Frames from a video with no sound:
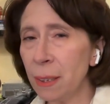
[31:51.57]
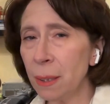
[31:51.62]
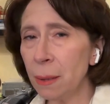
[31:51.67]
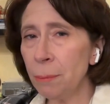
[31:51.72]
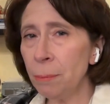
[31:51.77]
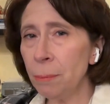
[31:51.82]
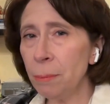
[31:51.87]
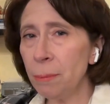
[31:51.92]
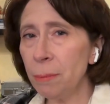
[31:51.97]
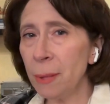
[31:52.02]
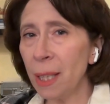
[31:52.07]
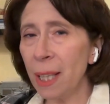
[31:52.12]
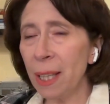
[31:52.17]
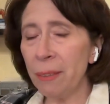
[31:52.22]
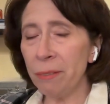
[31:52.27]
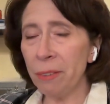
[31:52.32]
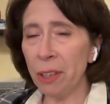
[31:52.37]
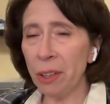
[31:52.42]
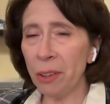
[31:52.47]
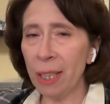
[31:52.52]
them
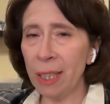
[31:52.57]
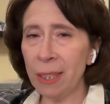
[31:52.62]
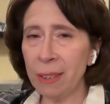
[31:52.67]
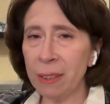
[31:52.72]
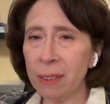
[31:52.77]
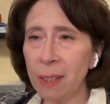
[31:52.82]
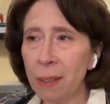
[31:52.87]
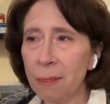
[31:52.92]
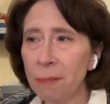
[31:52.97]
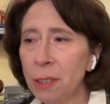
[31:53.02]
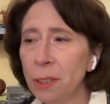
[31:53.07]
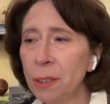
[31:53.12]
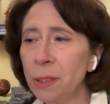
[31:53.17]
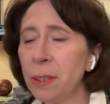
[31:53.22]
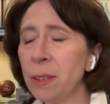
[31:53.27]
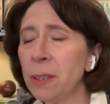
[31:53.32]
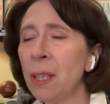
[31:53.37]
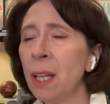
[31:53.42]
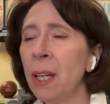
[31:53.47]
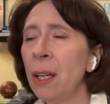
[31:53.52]
at various
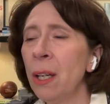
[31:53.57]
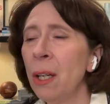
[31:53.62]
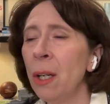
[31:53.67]
levels.